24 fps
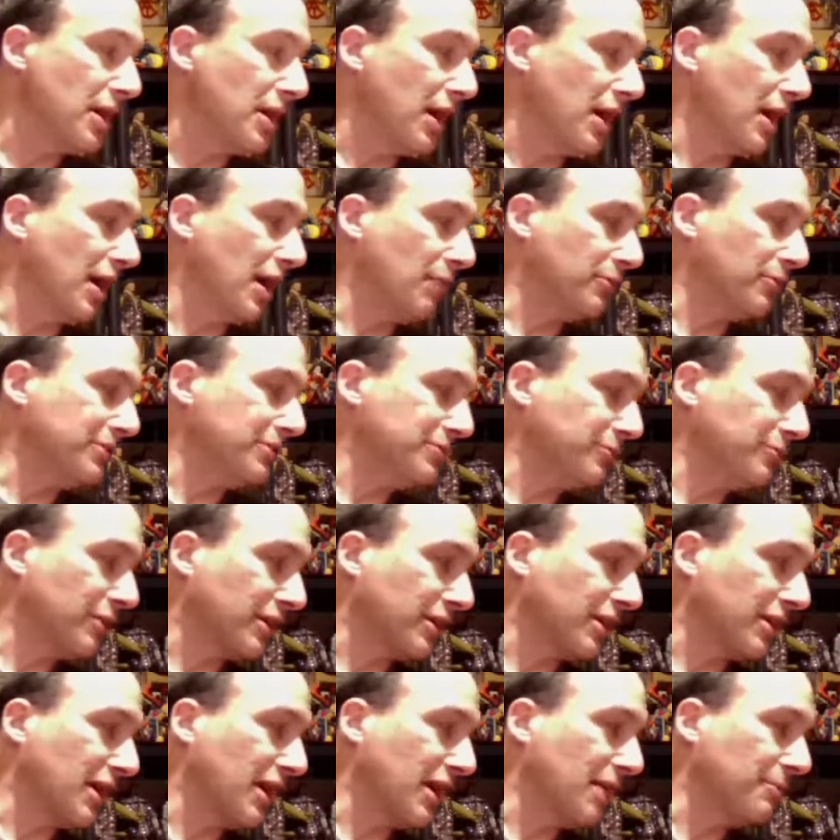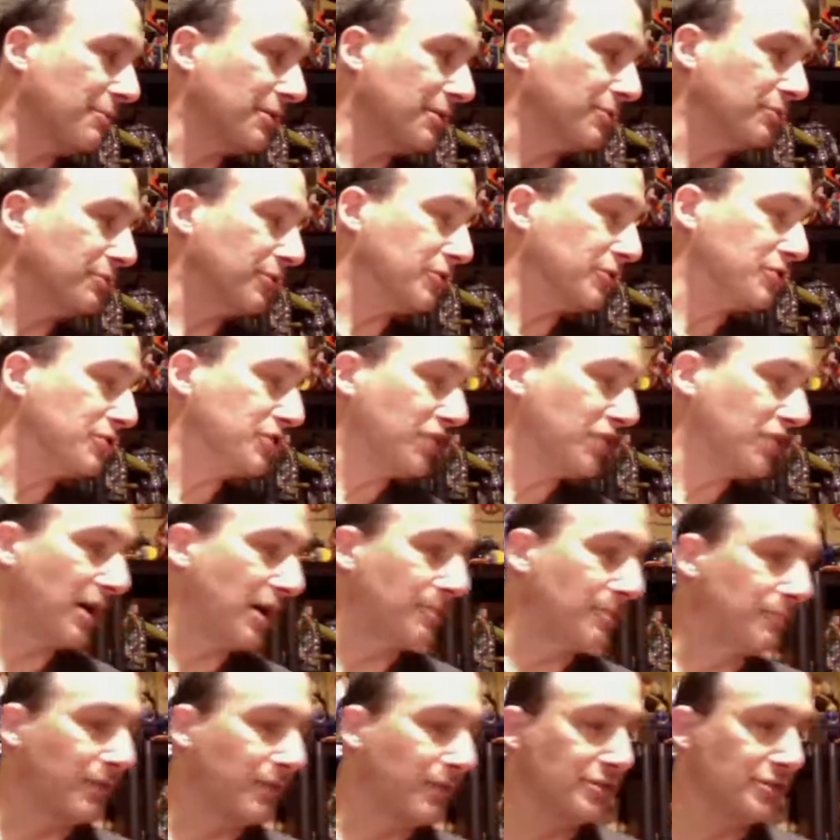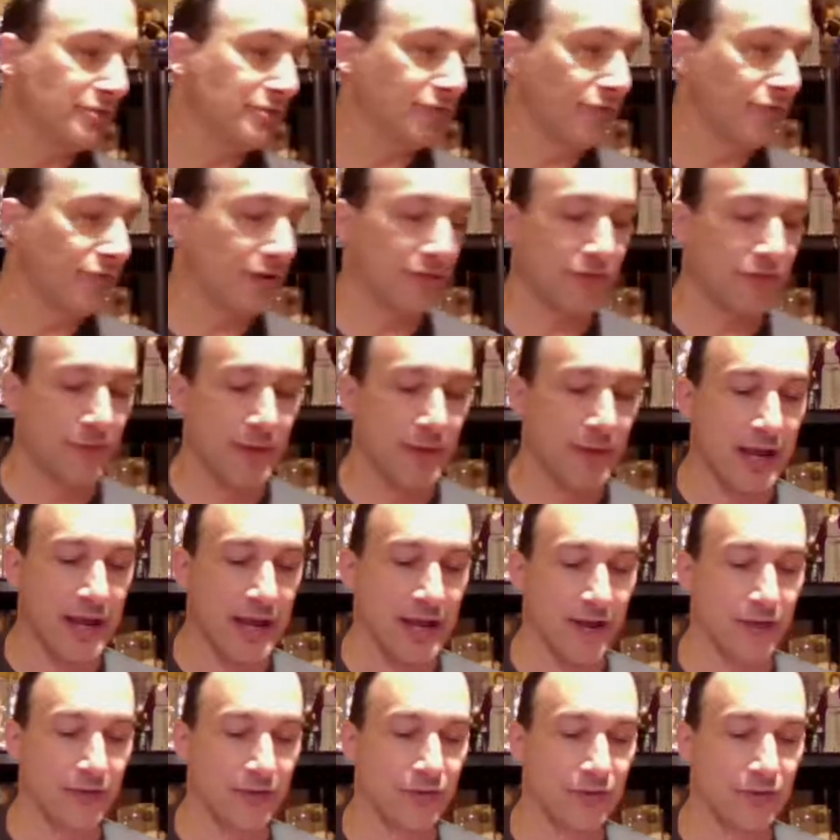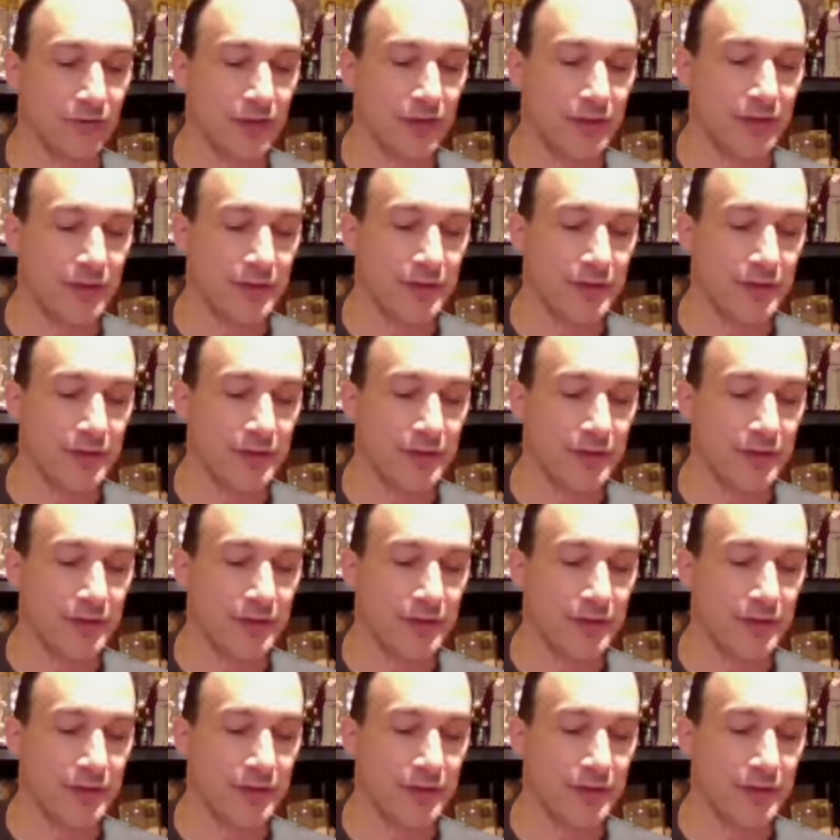I went to a comic book shop not too far from my house